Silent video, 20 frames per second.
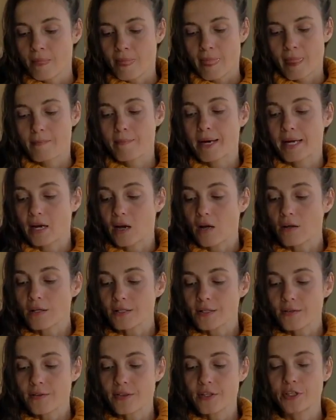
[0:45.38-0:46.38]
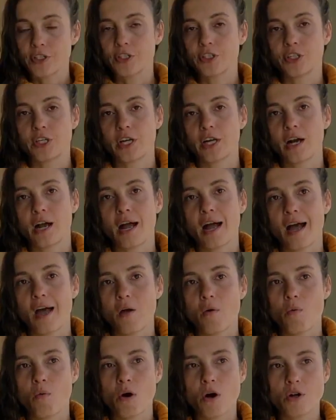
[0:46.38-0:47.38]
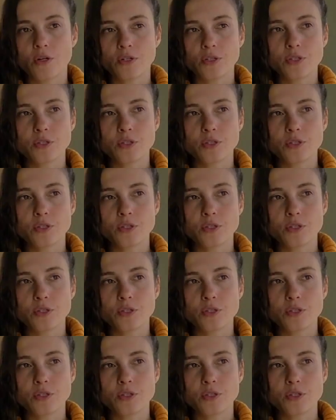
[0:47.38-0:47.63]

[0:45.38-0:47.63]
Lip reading: But also this year I want